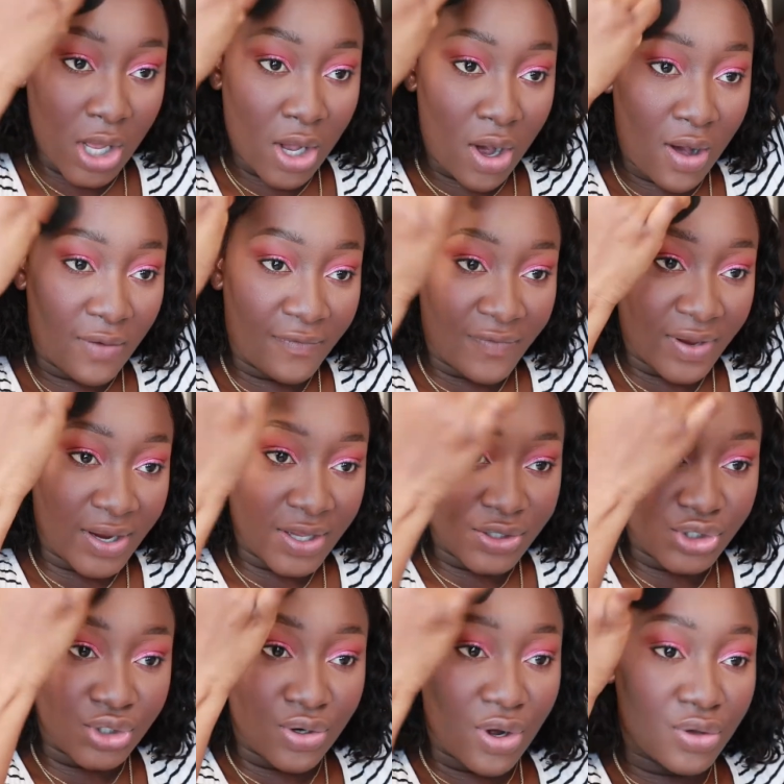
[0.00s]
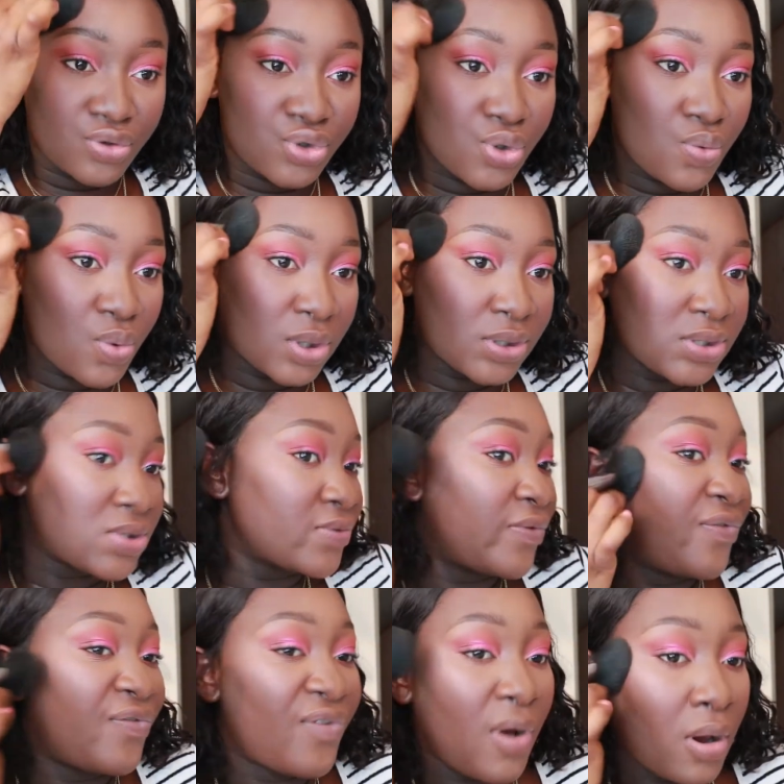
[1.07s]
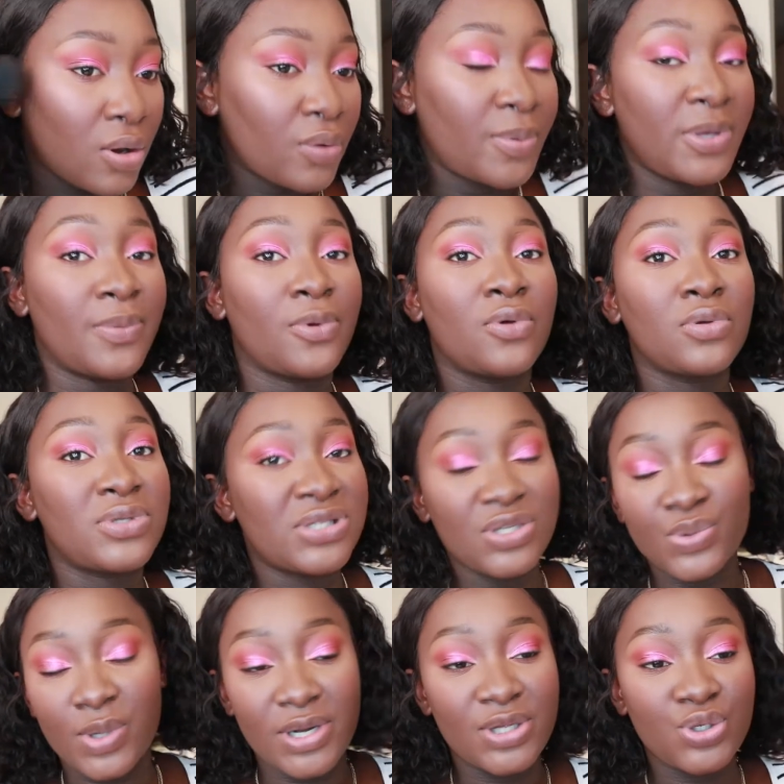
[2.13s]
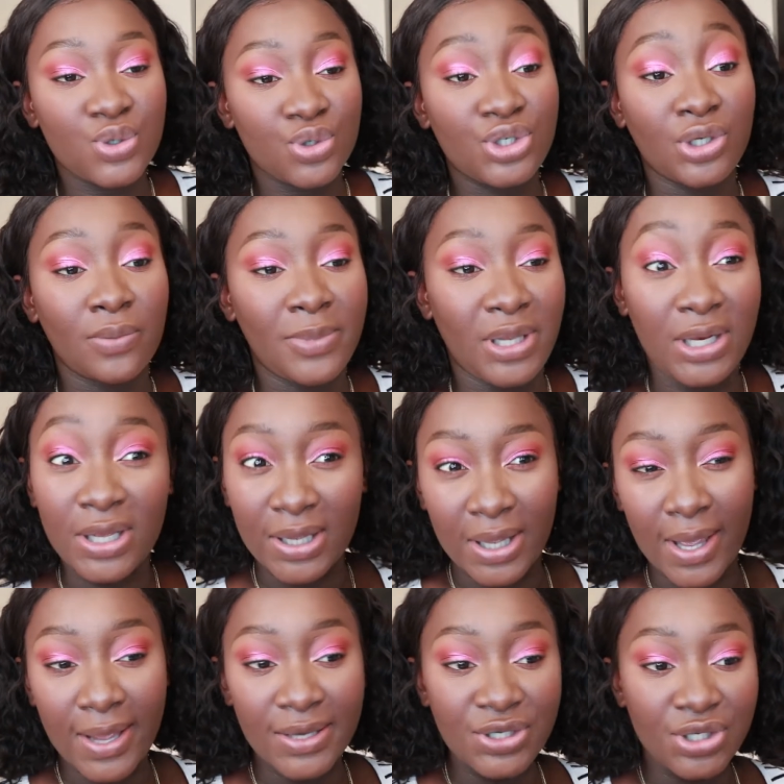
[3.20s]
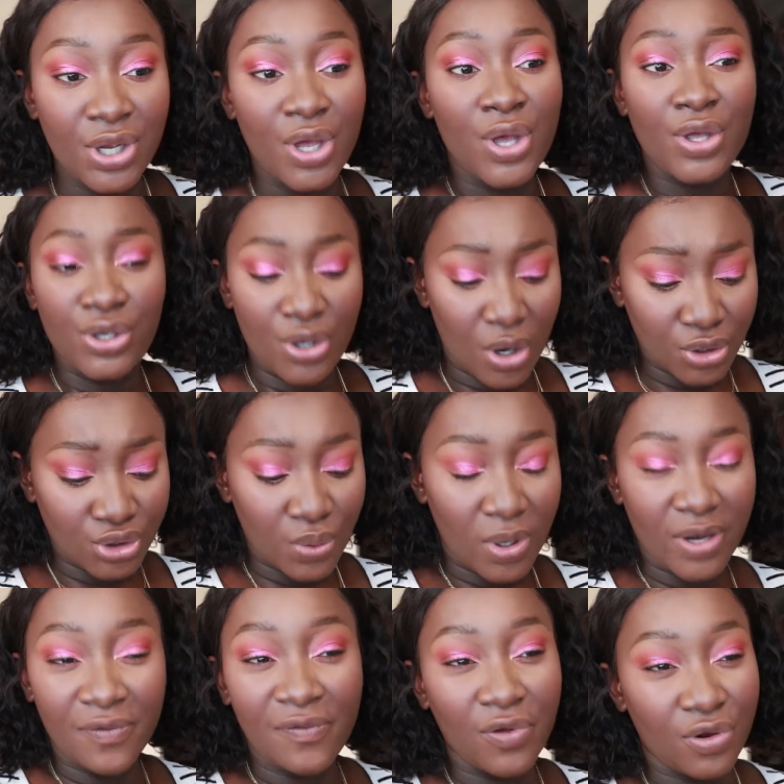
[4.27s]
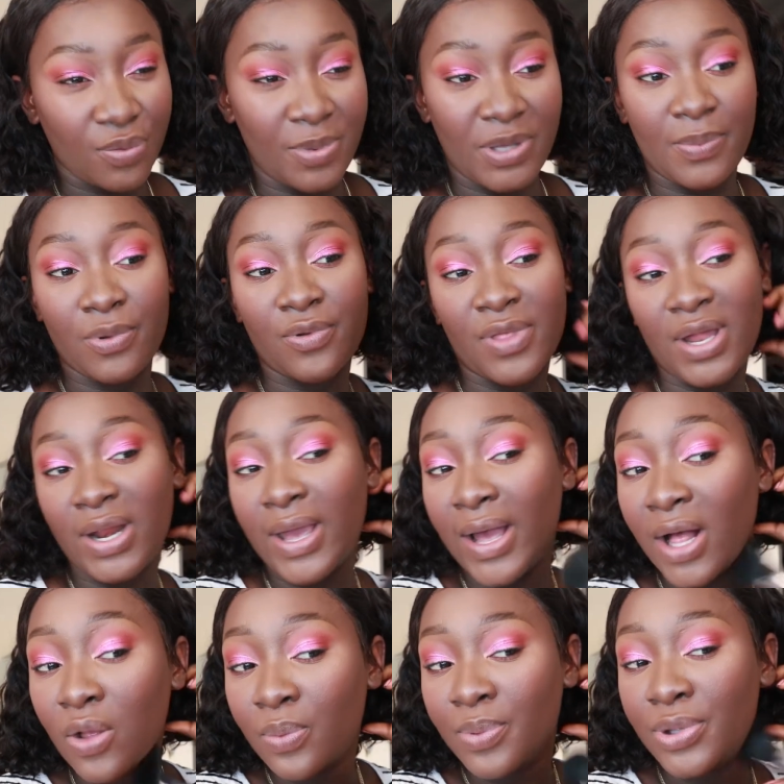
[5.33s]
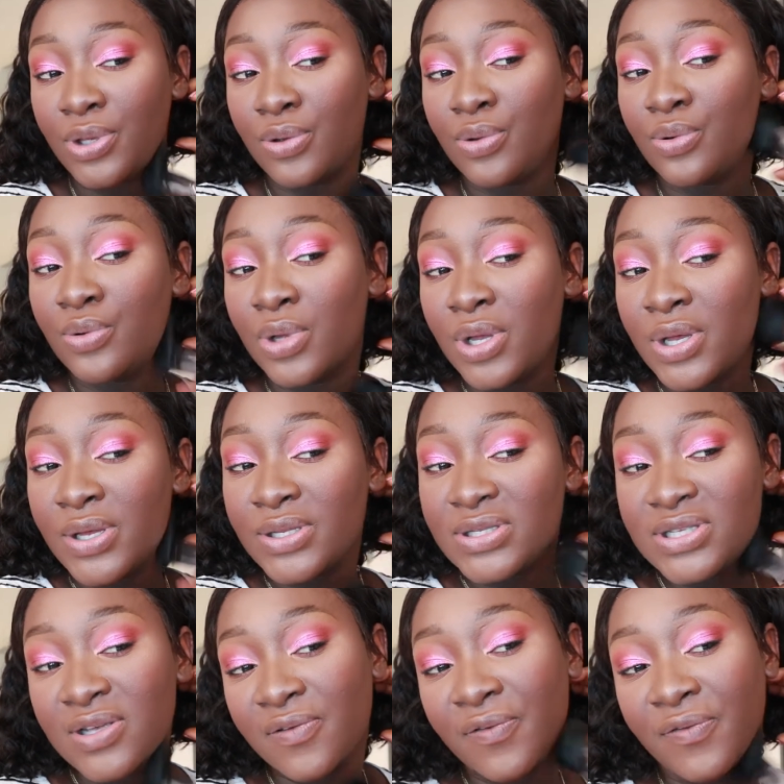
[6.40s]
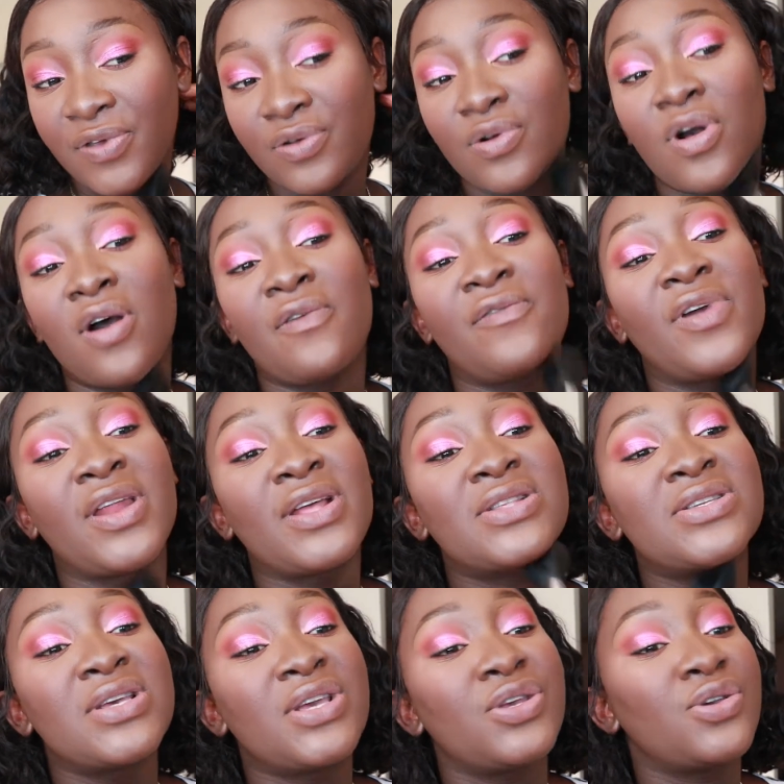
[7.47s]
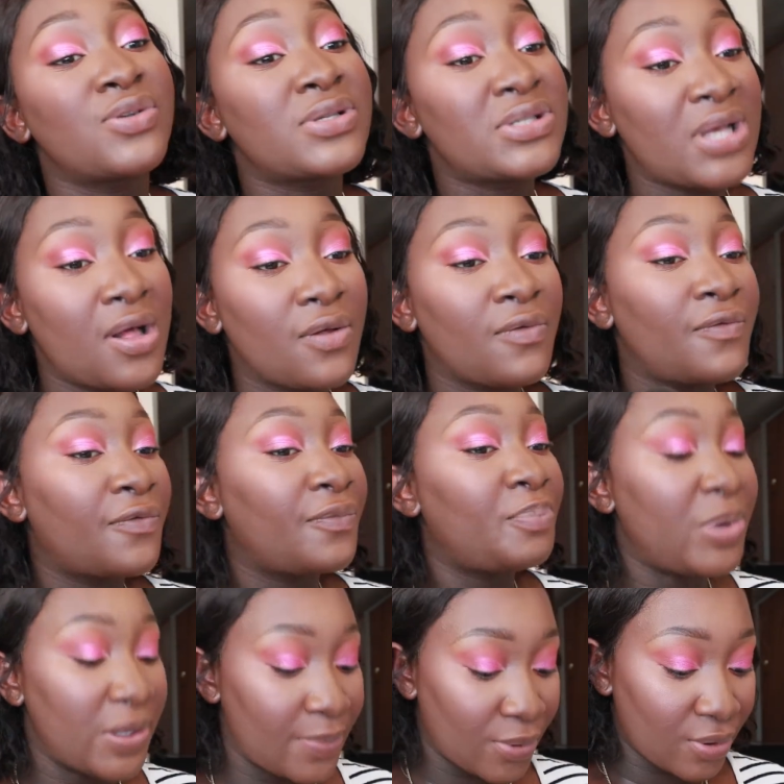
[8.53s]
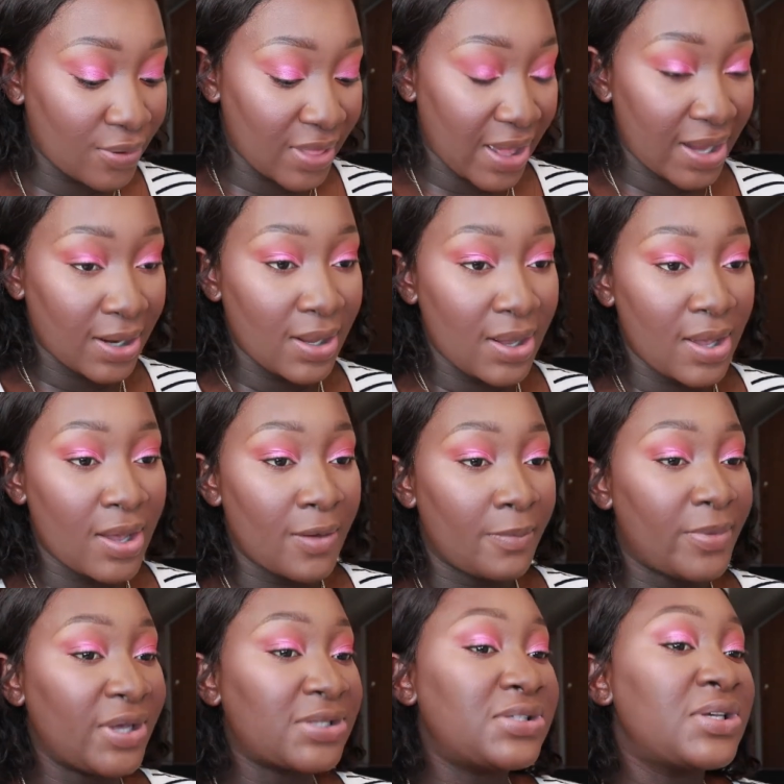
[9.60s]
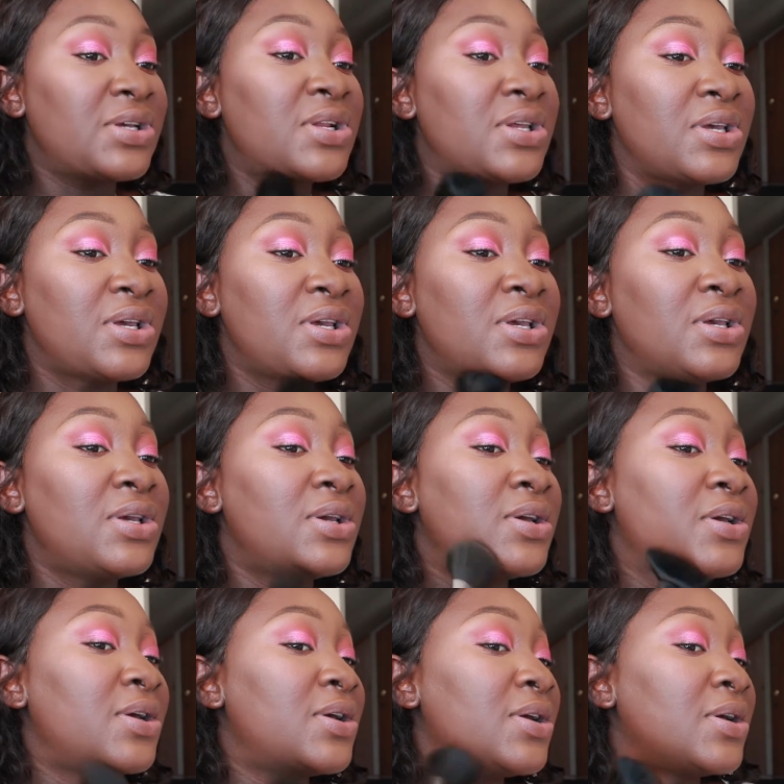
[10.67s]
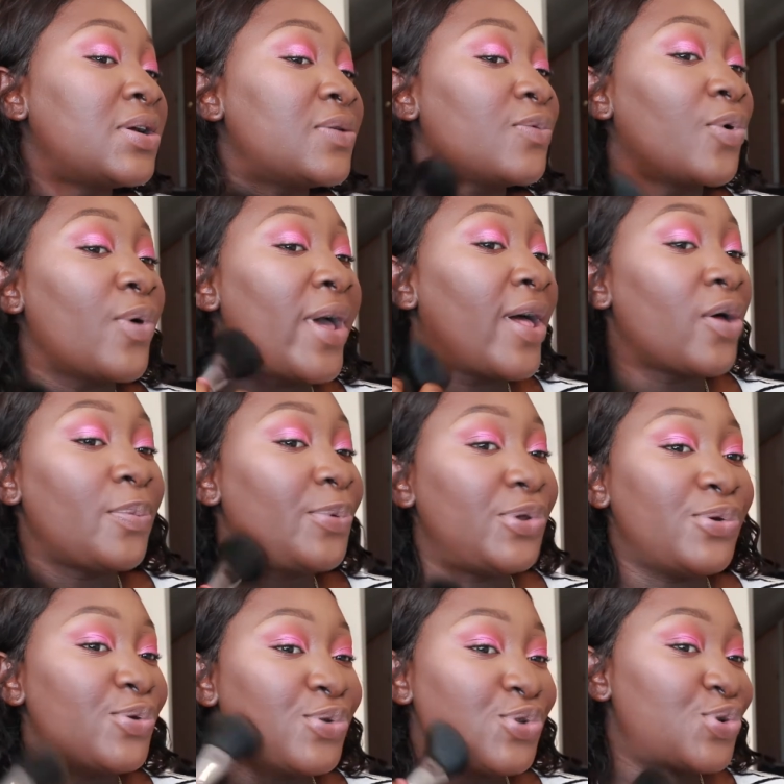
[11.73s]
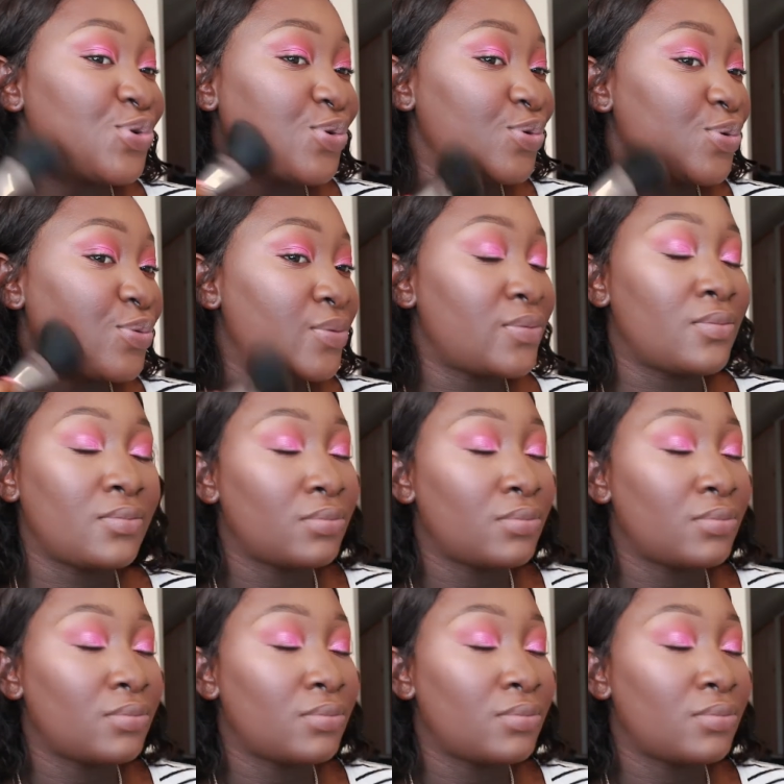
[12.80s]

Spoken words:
confident, you also want to follow people, since we're in a social media age, you also want to follow people that help you to feel confident in yourself. People that basically will help you to